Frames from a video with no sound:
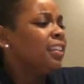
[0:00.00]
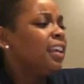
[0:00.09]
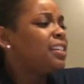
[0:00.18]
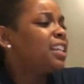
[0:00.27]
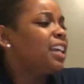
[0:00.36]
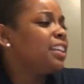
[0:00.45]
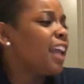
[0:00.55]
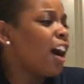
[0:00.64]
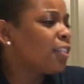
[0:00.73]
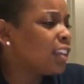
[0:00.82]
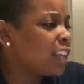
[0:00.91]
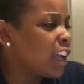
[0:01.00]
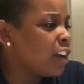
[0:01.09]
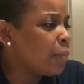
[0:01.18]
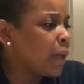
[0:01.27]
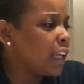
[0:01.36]
They said now that
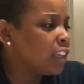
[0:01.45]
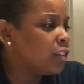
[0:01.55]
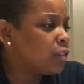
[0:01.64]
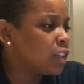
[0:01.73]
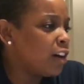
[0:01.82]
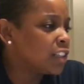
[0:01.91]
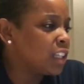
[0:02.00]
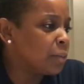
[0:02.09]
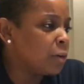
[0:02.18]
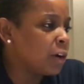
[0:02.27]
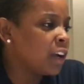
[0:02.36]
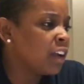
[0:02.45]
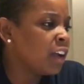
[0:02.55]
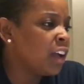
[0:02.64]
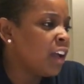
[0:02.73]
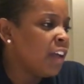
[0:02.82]
they don't make cute songs anymore,
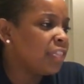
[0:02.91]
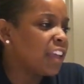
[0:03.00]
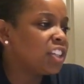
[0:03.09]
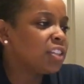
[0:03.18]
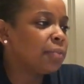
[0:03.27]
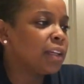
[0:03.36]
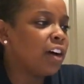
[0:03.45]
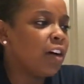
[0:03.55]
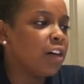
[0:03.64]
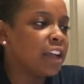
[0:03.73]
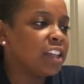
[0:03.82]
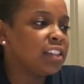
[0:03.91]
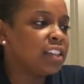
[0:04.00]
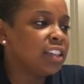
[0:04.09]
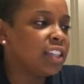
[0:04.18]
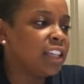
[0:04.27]
they should be called
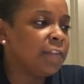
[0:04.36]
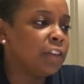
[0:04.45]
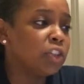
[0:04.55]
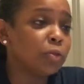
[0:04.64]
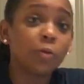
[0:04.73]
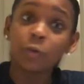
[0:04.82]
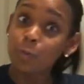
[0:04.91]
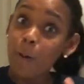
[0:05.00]
NCT visuals,